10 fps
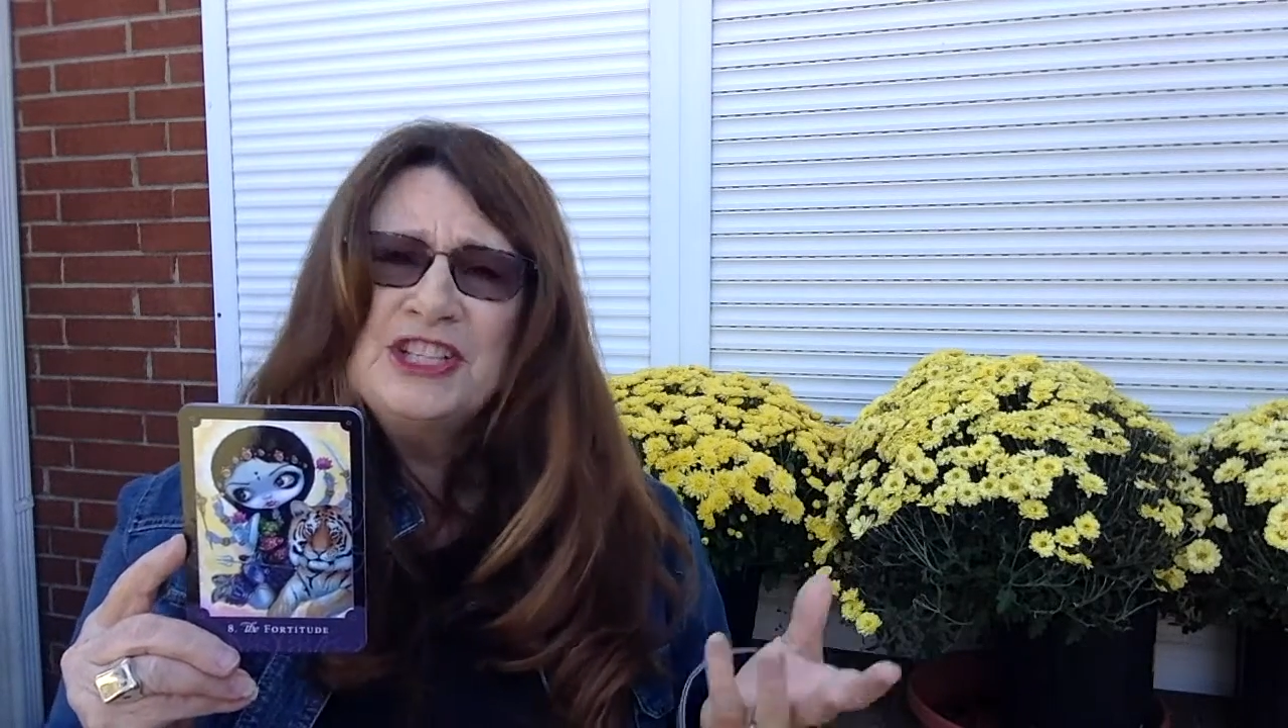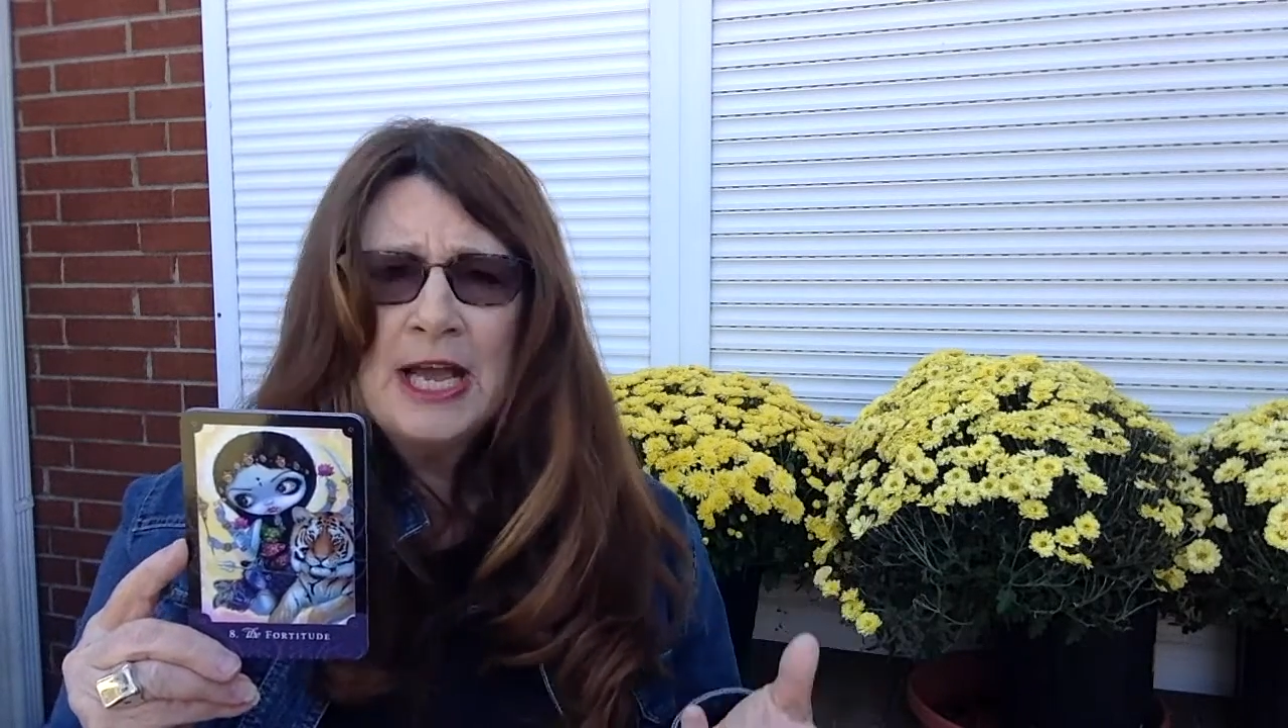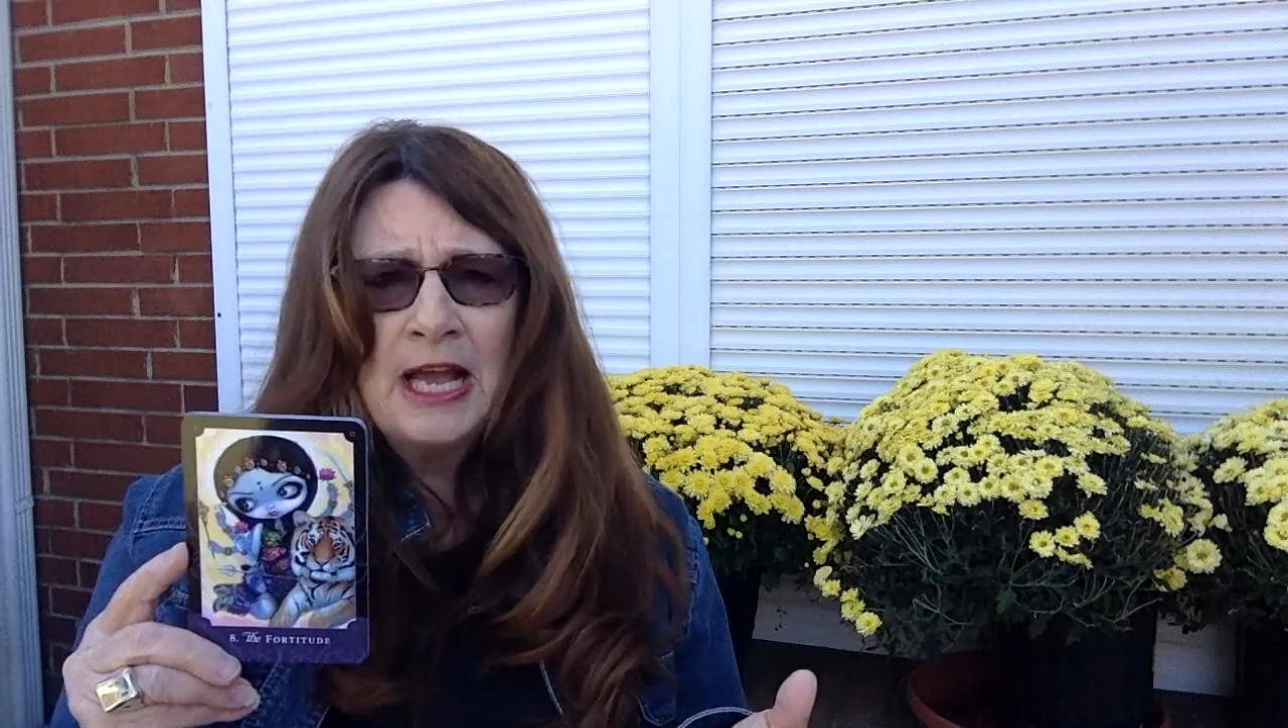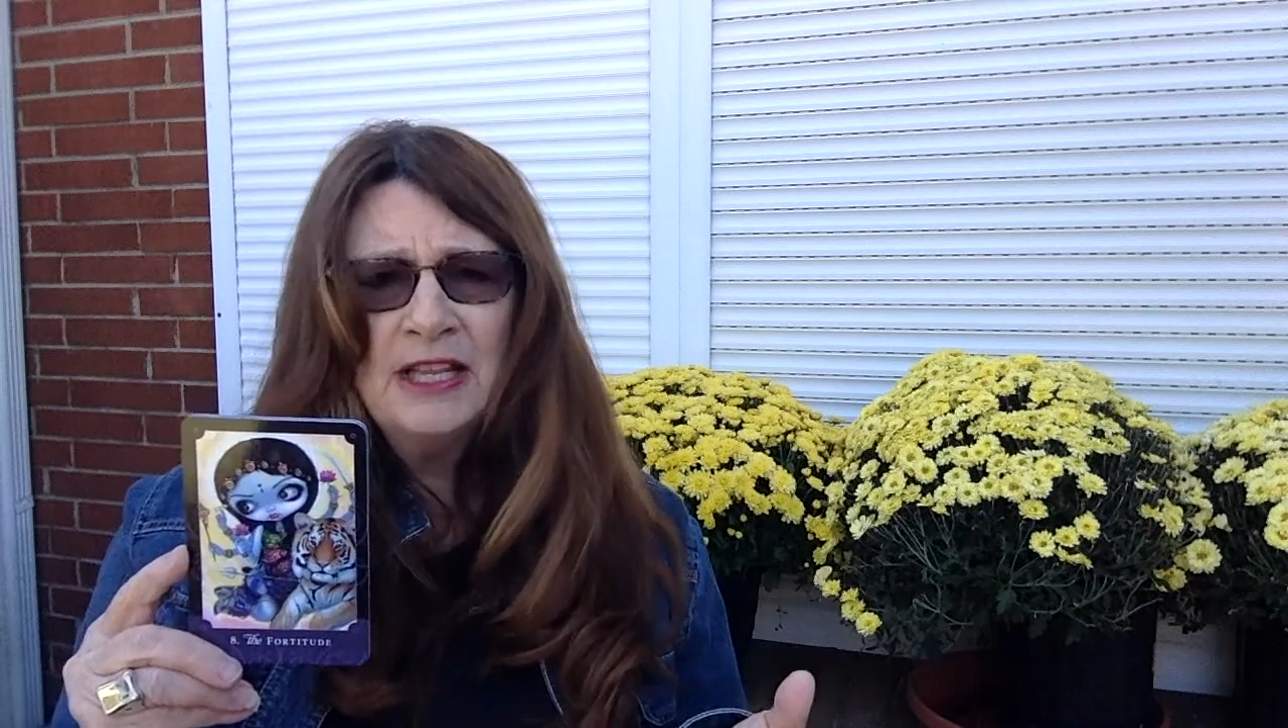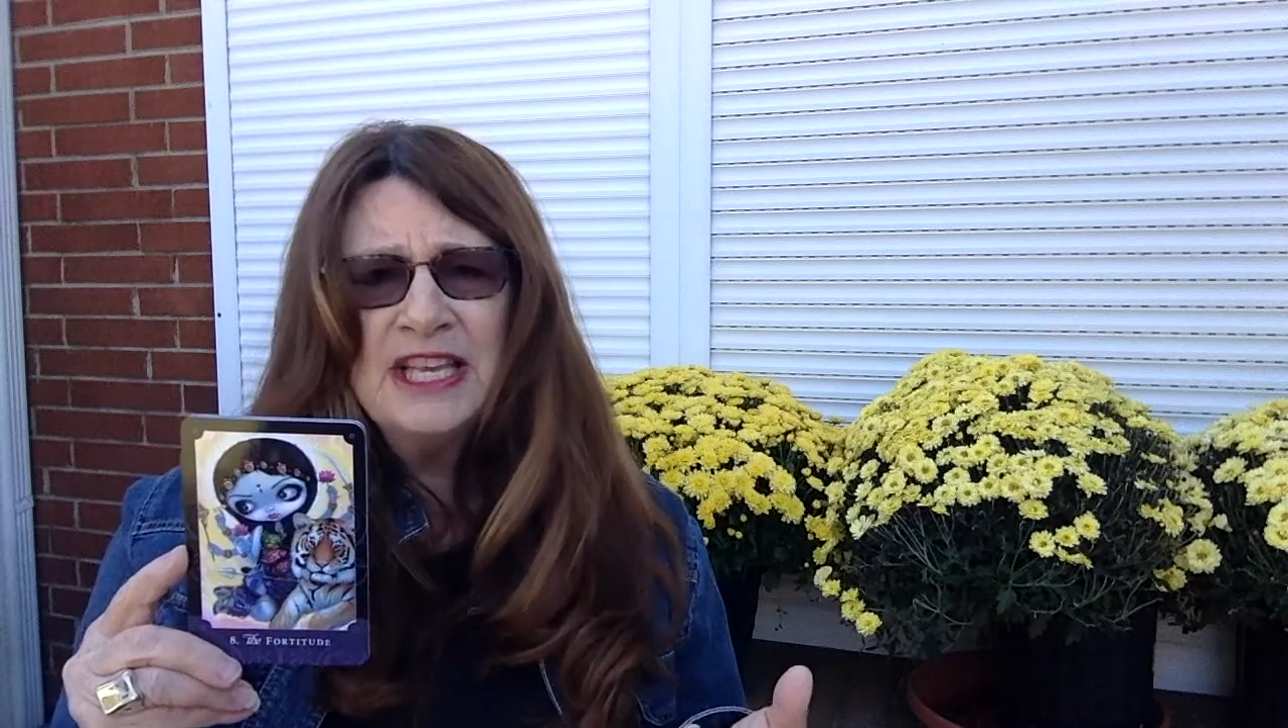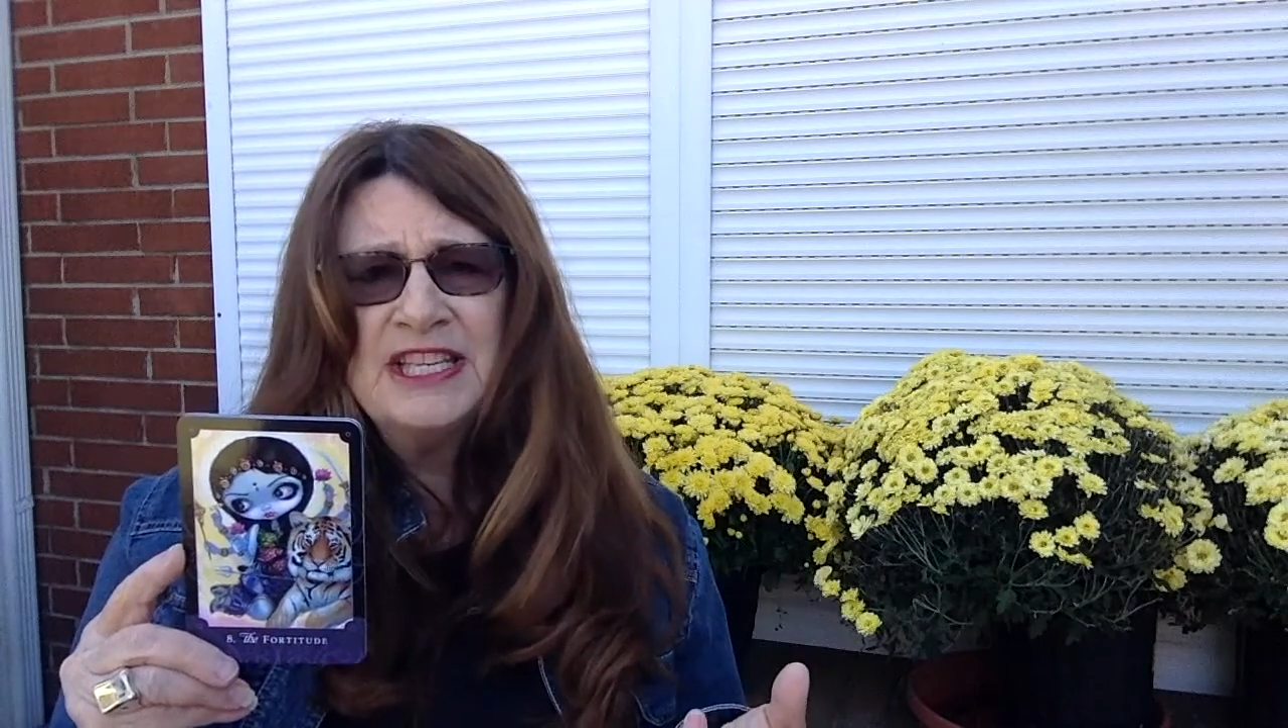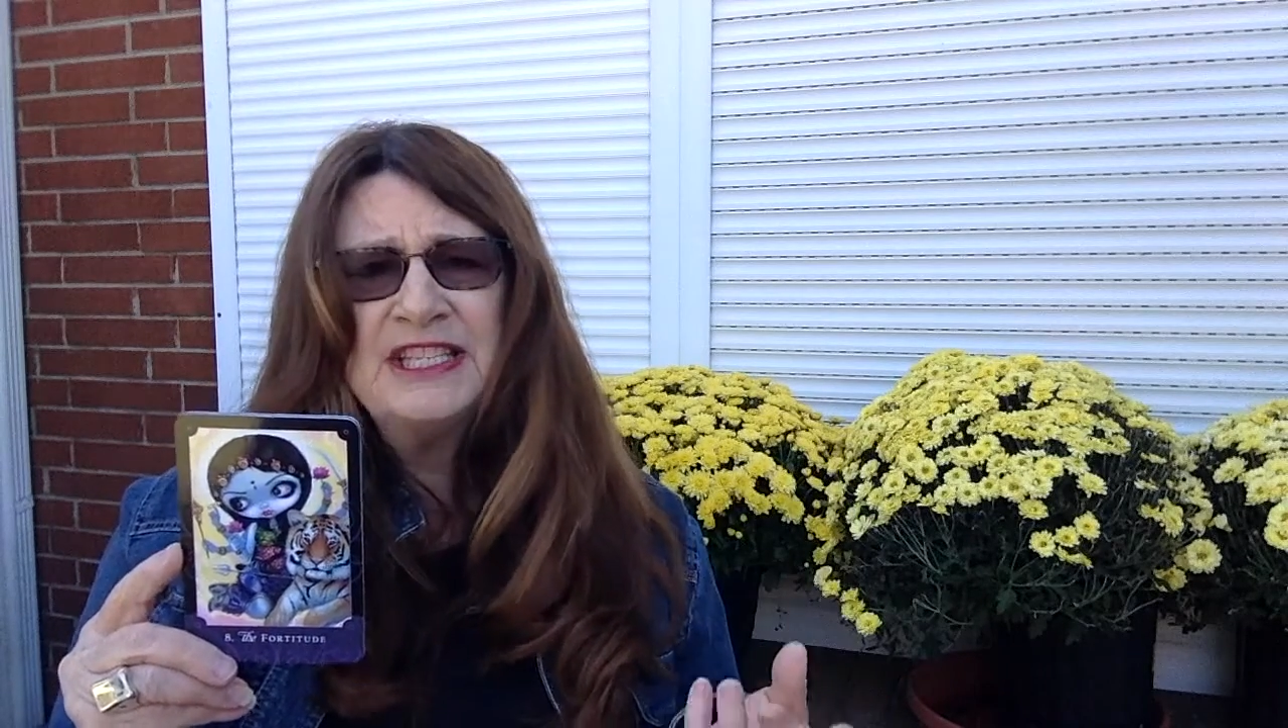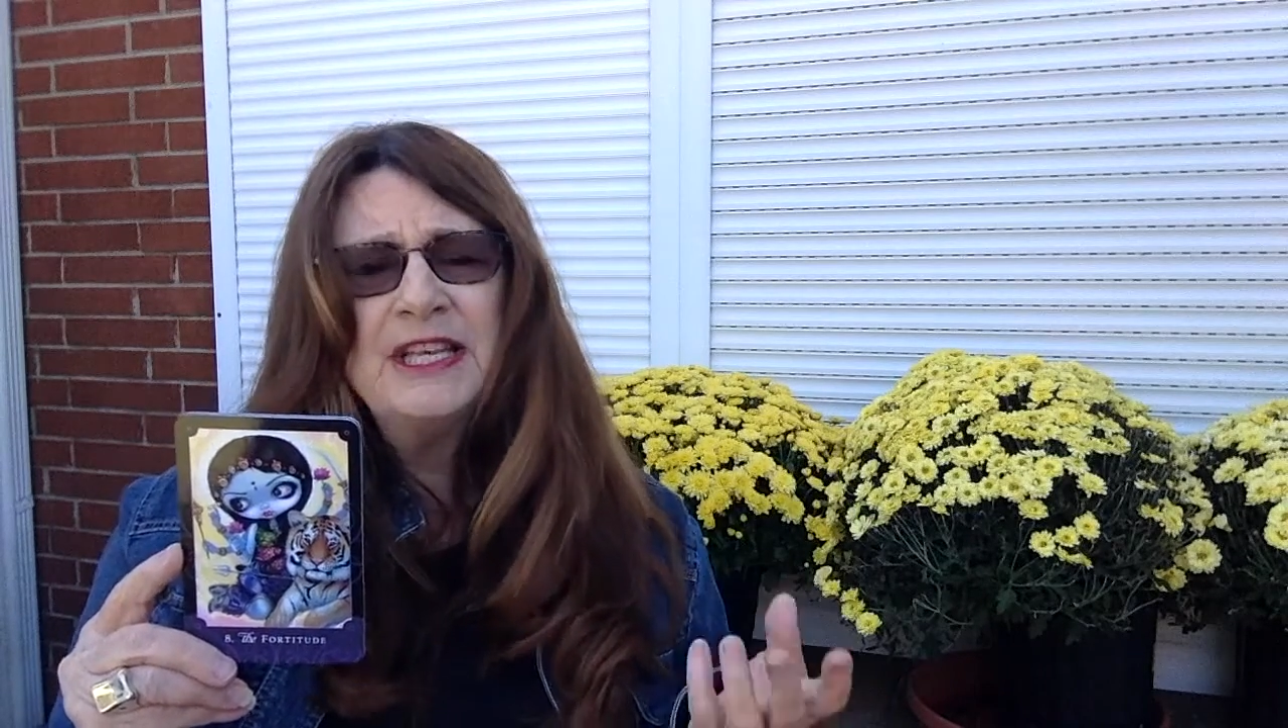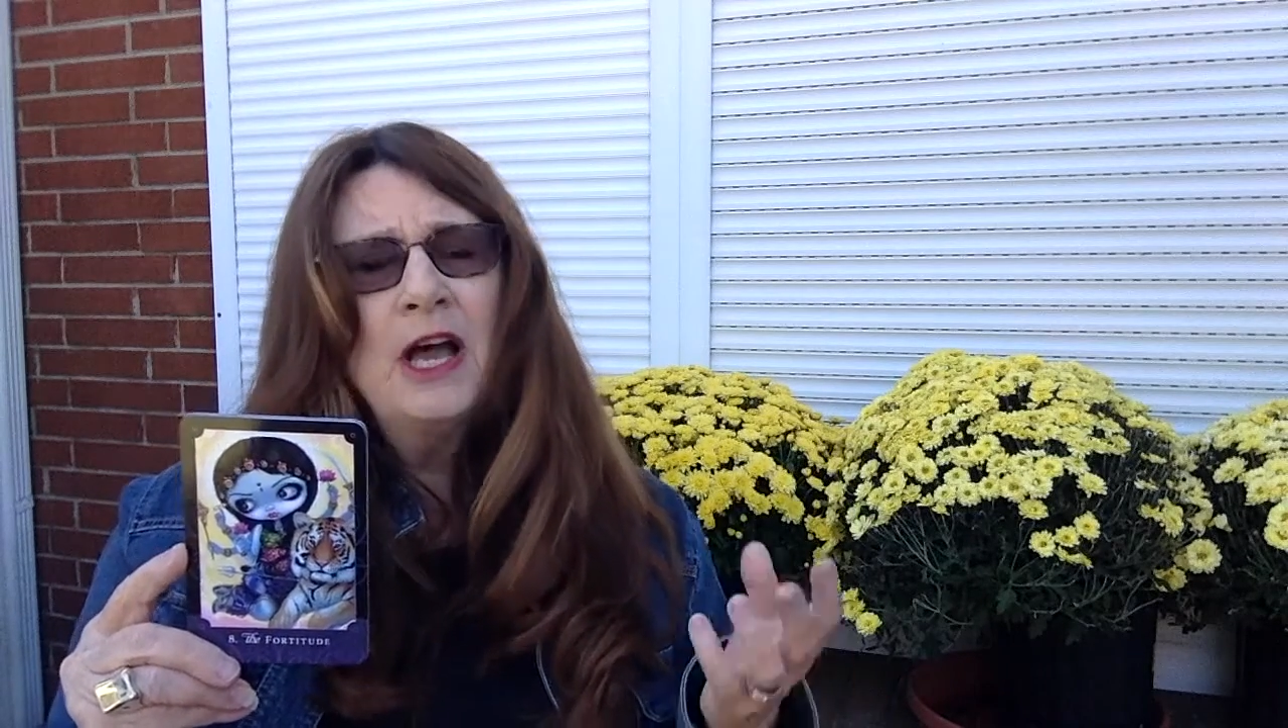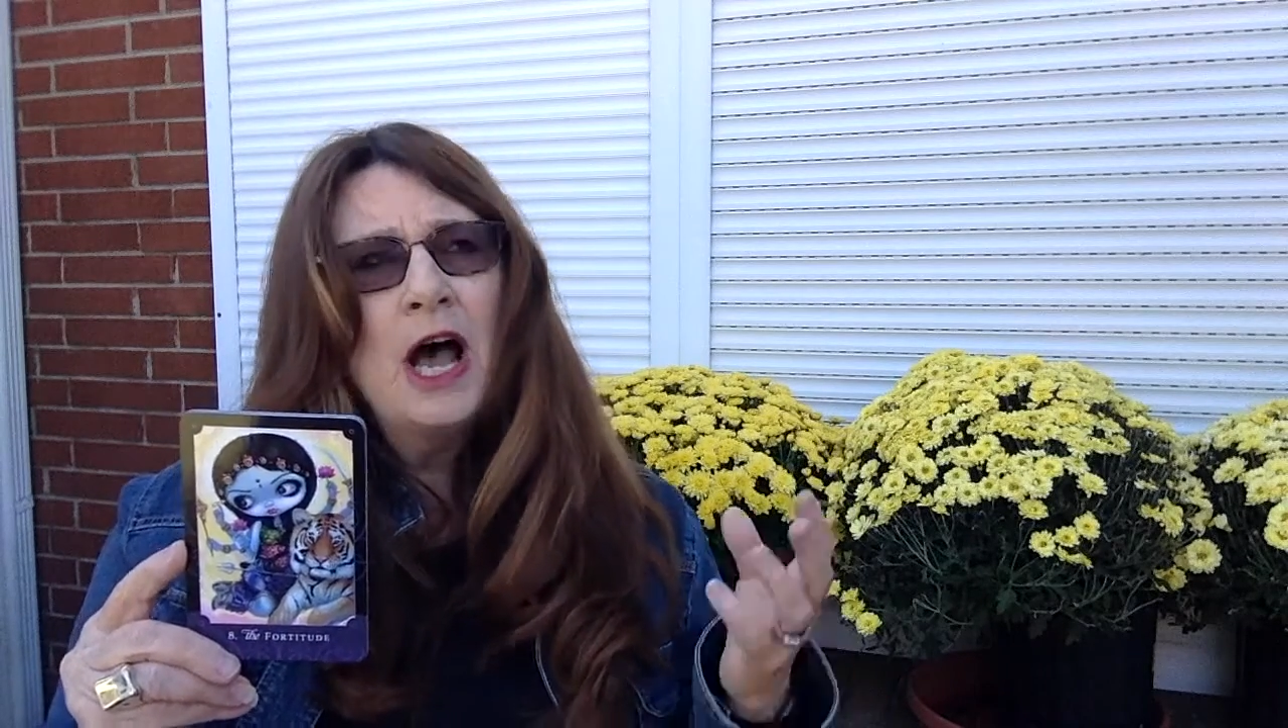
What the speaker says: shell is